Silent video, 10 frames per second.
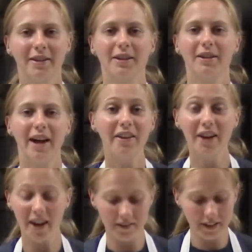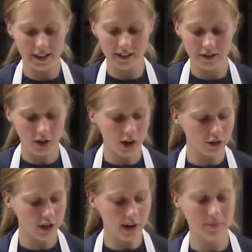Now that everything's all
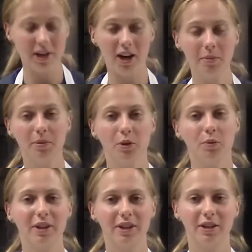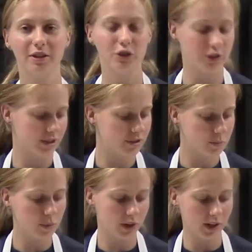chopped up, we can
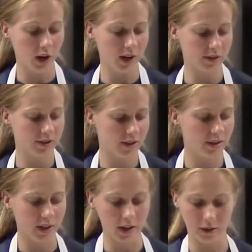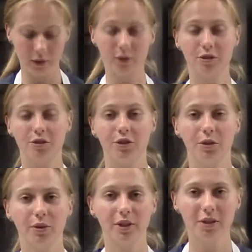just put it onto the little
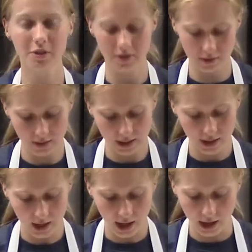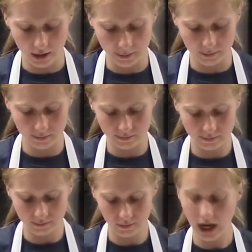skewers,
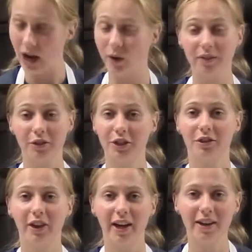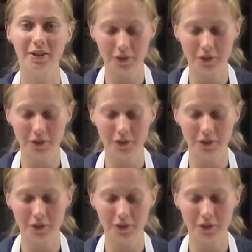however you'd like.